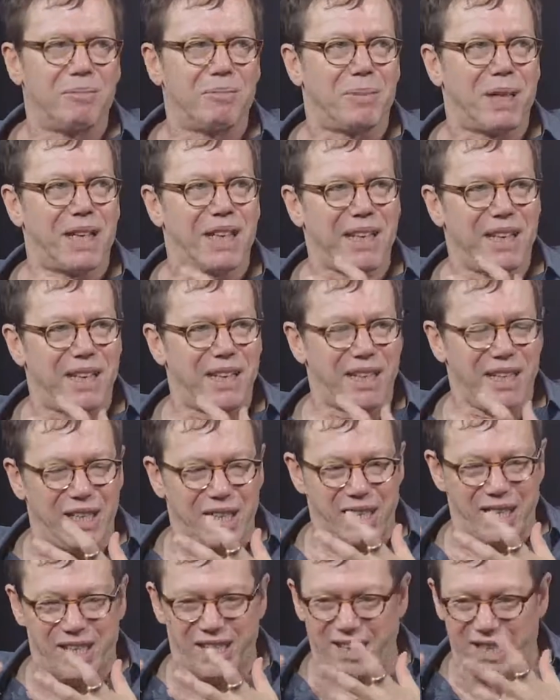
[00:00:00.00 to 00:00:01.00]
But
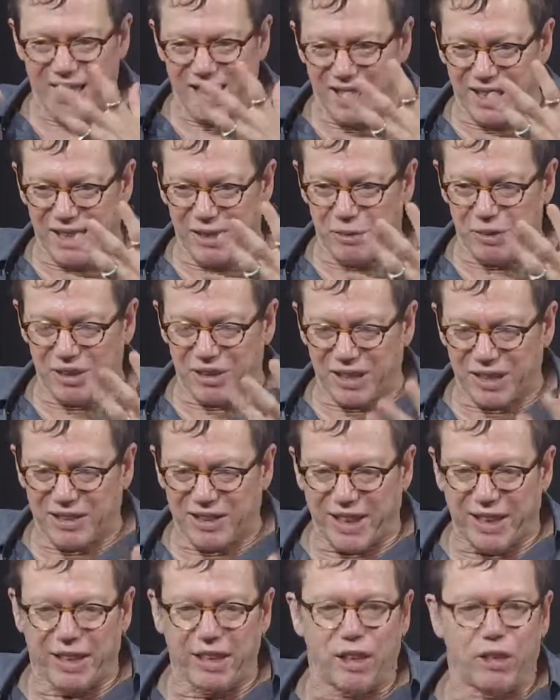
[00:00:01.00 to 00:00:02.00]

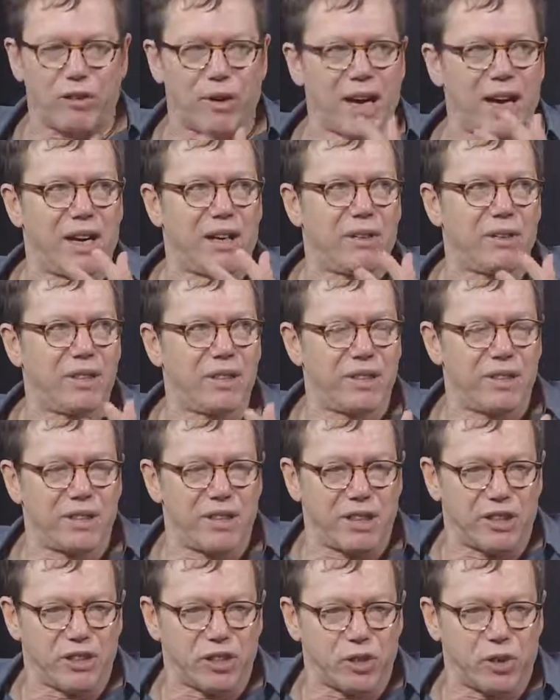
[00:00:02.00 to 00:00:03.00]
it's like
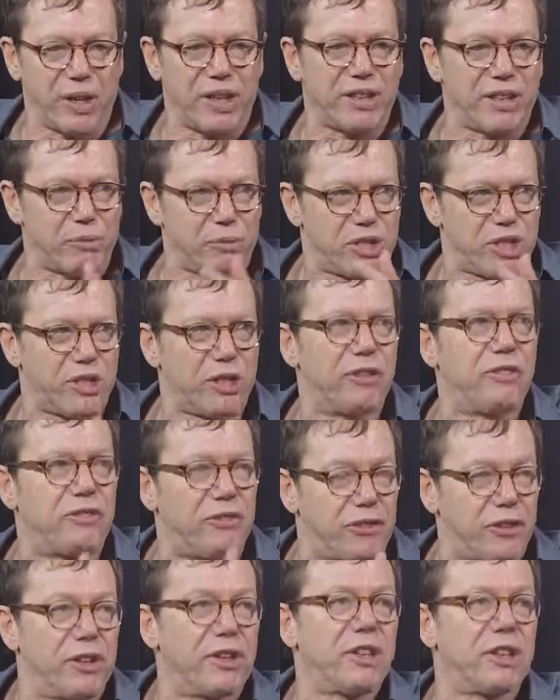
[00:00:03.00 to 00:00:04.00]
a soil that was so
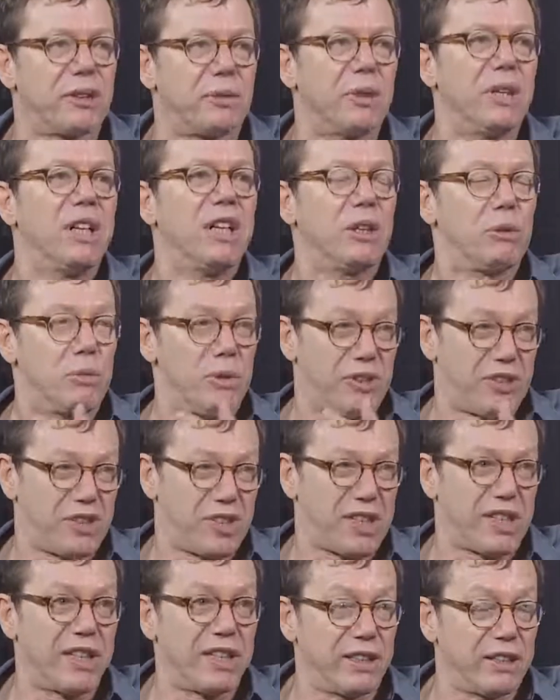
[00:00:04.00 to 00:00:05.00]
fertile with
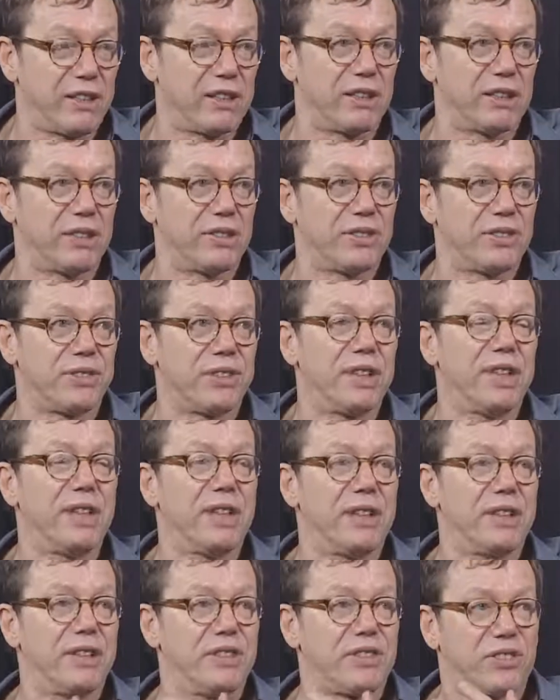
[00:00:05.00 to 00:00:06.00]
skills.
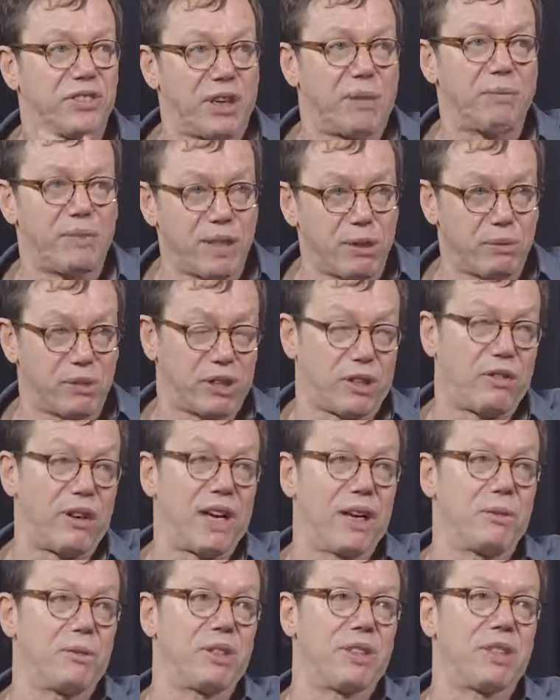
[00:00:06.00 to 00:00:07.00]
Something
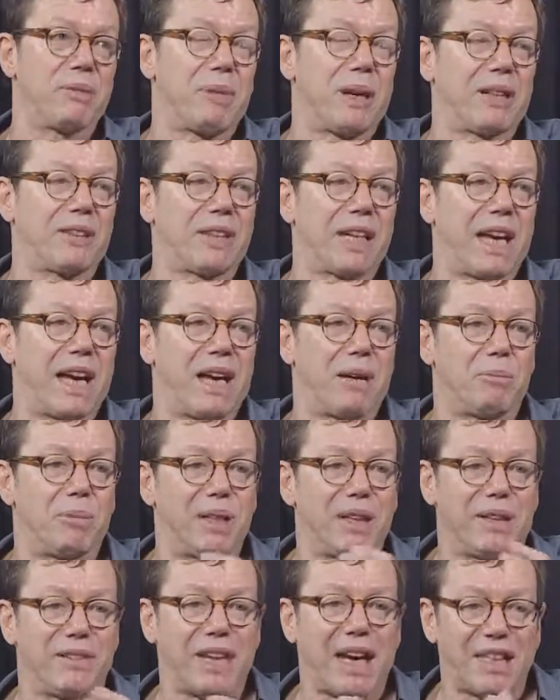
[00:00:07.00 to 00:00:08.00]
great was about to
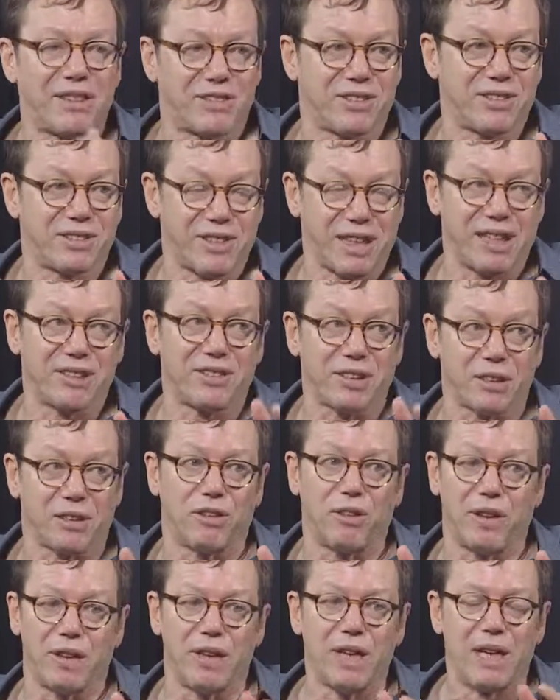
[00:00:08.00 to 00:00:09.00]
happen, and that's
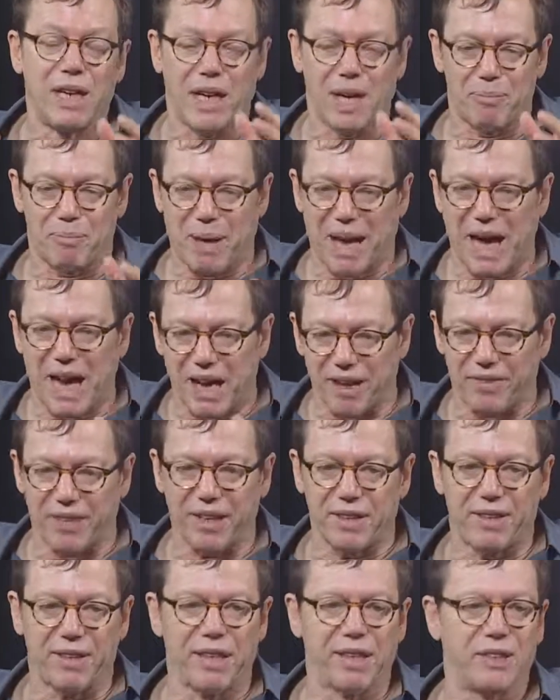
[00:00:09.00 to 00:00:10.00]
a path
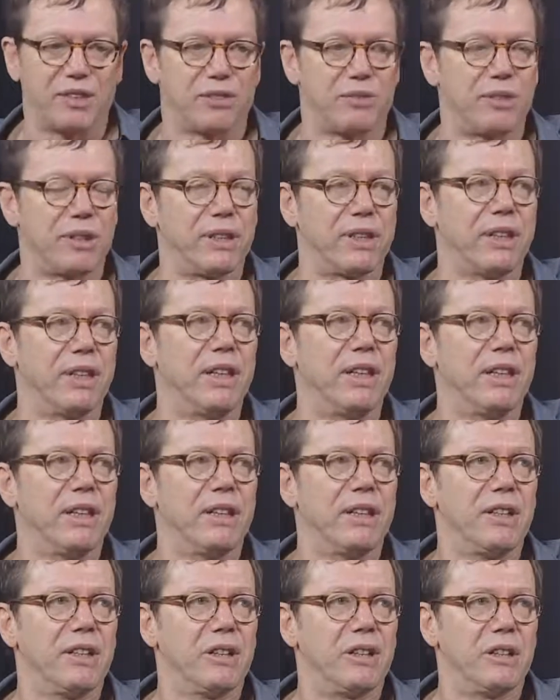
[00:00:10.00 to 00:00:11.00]
I think is really
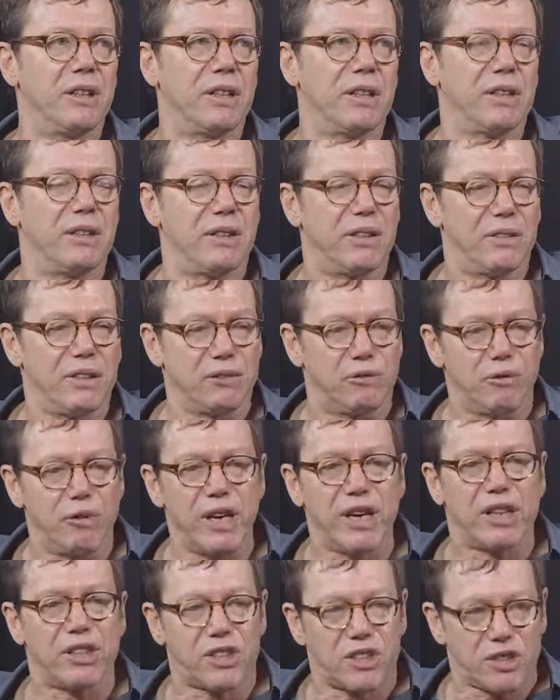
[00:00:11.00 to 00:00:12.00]

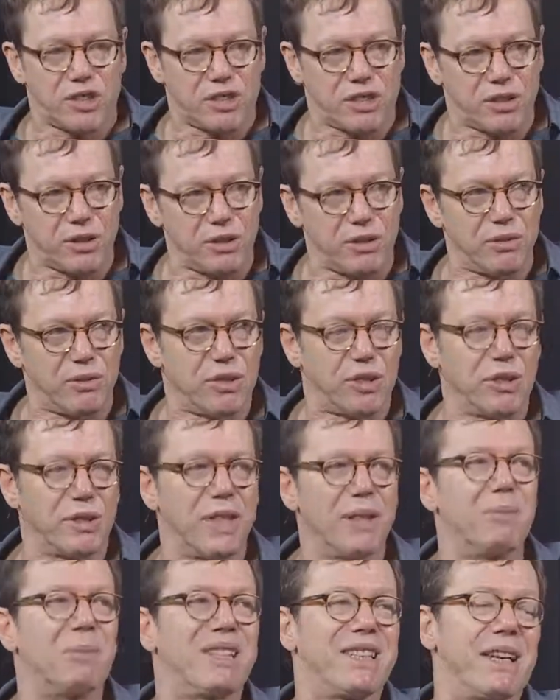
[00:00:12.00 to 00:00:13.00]
rich to
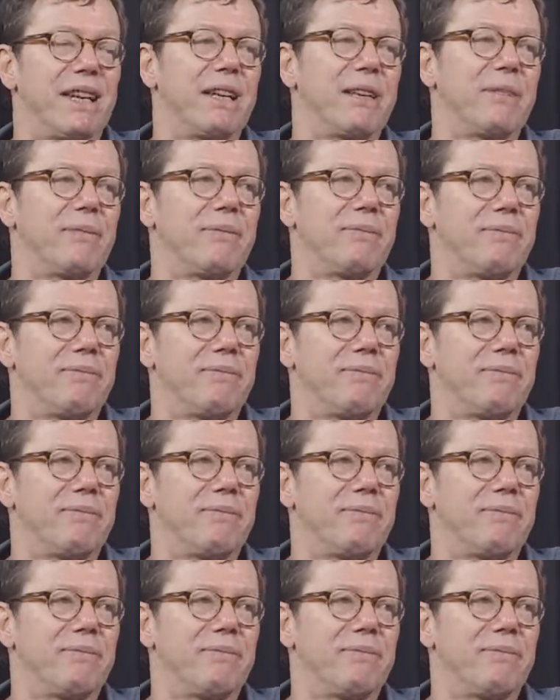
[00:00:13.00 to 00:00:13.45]
imitate.